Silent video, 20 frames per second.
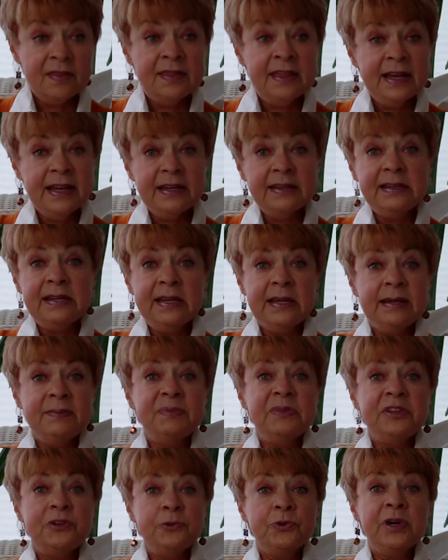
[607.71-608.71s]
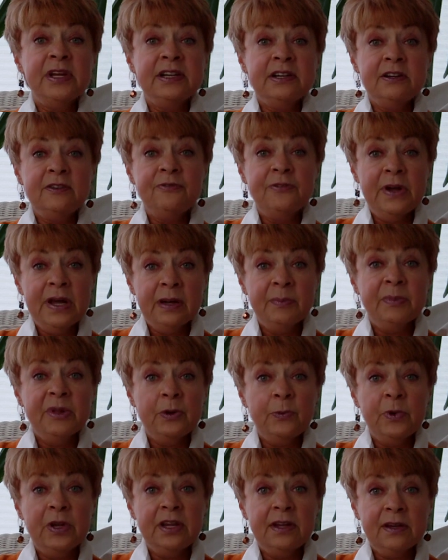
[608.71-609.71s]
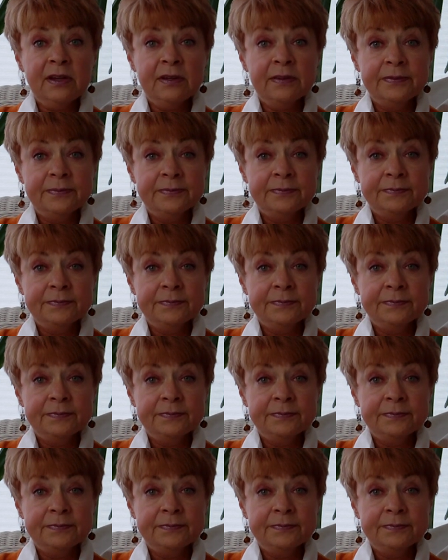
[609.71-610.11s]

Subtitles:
Then came the dreaded family week.